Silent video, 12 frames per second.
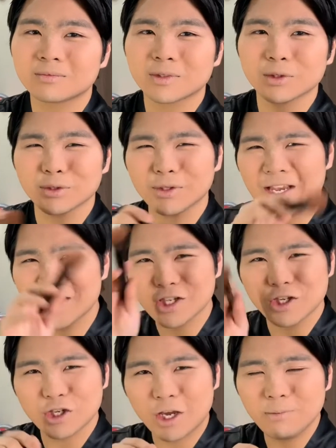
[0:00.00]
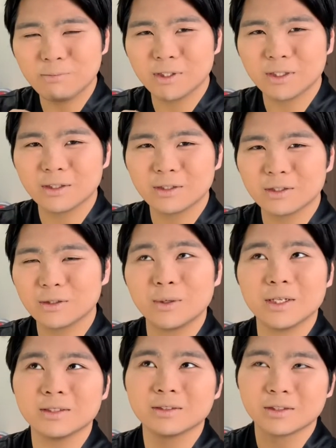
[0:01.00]
rice-shaped,
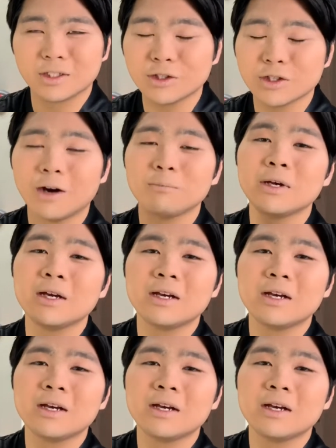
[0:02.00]
well, teardrop